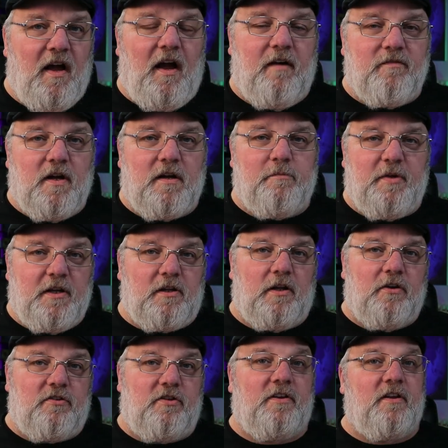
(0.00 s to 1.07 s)
I'm gonna be
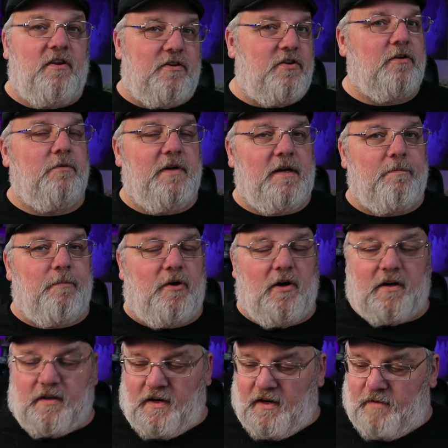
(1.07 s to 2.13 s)
closer to the two week
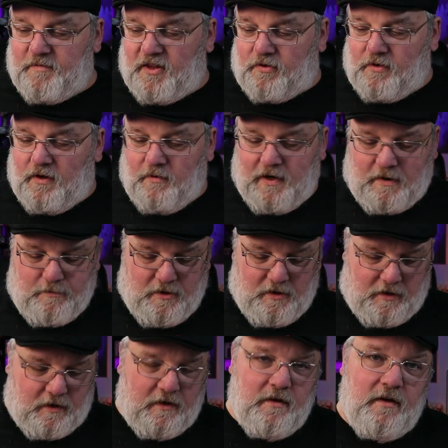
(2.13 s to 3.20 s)
mark than I am the three week
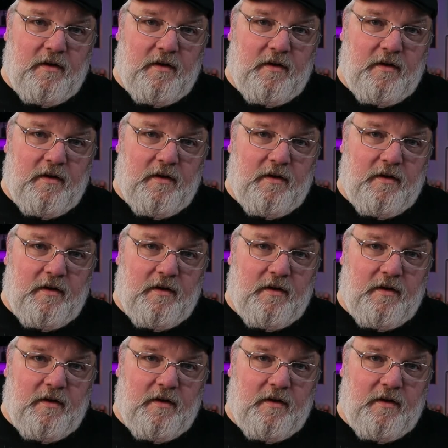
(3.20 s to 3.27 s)
mark.